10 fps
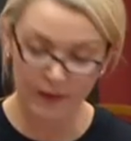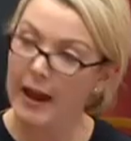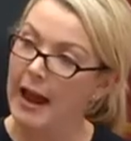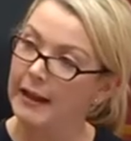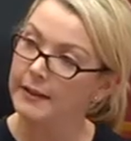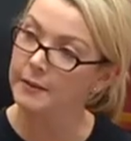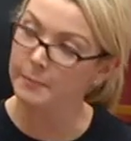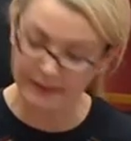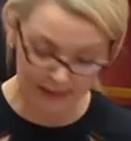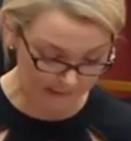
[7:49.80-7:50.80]
And,
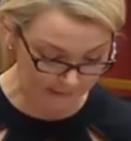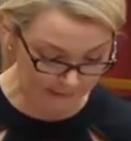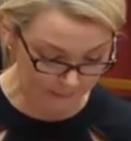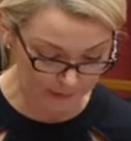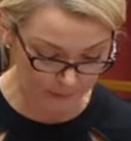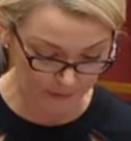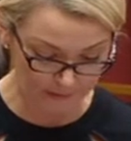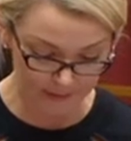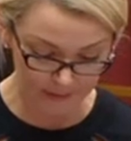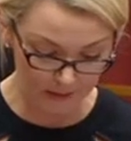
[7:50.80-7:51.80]
Mr Acting Deputy
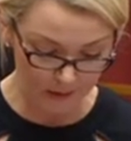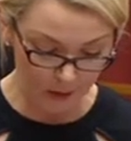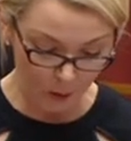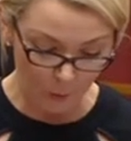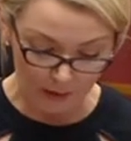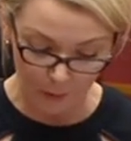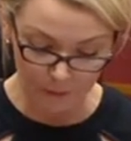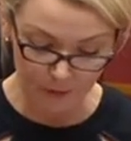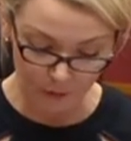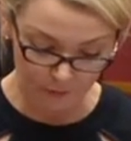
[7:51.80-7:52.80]
President, while I
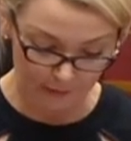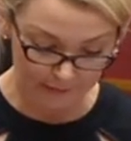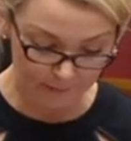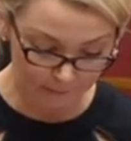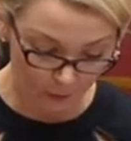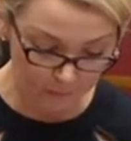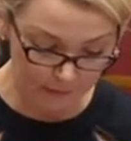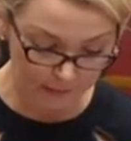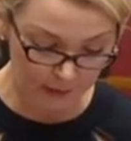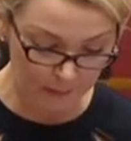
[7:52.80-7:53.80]
was not directly involved
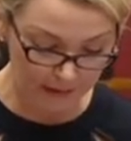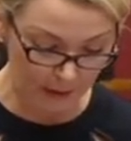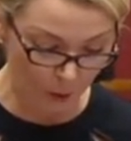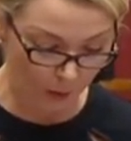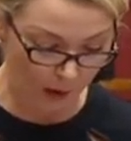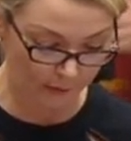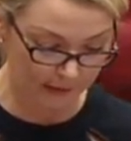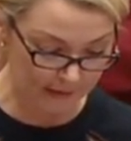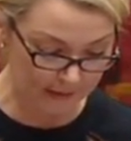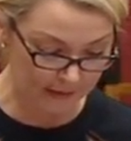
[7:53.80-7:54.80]
in the committee inquiry
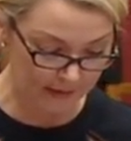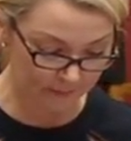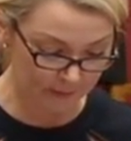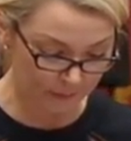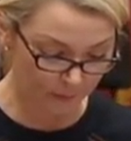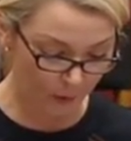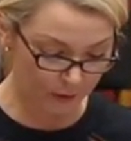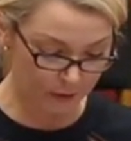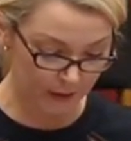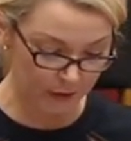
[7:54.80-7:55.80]
into the government's
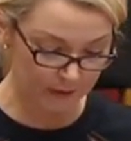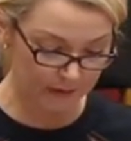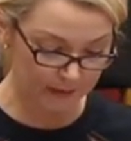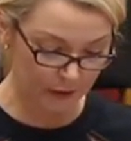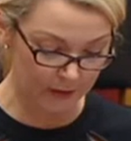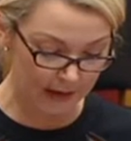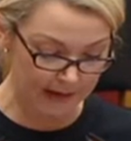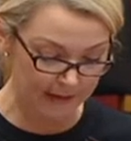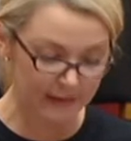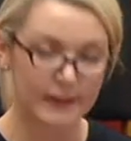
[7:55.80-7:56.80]
proposed changes to Section
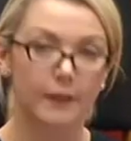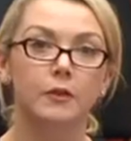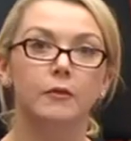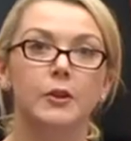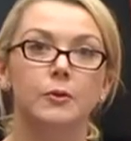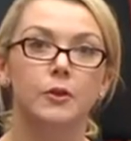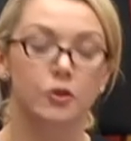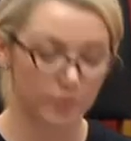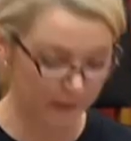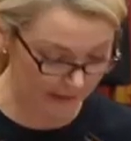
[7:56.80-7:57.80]
18C of the Racial
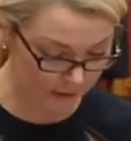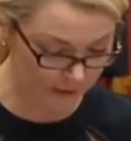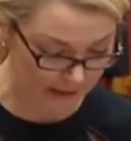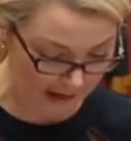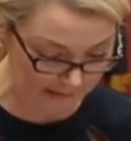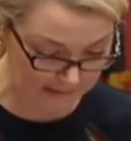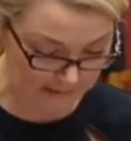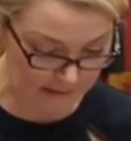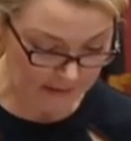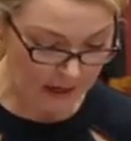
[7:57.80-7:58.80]
Discrimination Act,
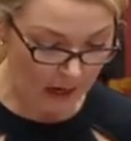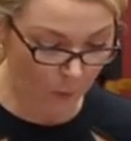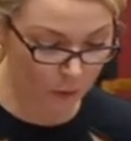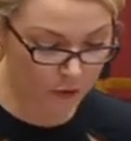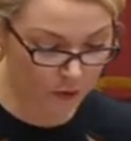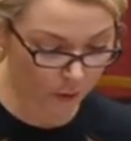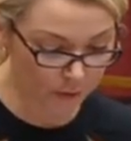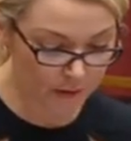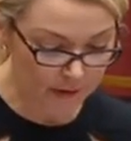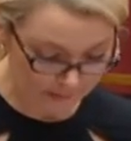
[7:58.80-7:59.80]
I want to
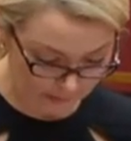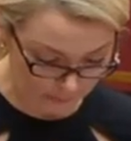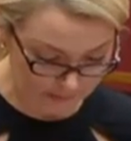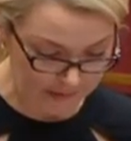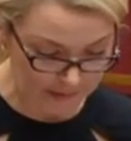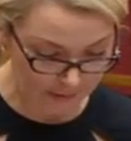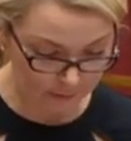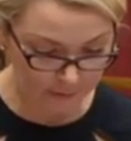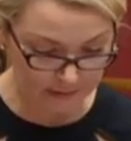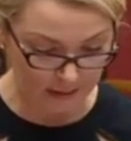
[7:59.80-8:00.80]
note that it was
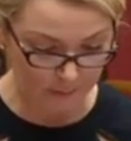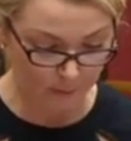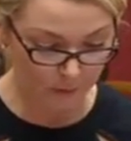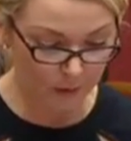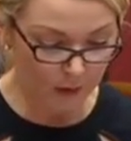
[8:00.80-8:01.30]
another example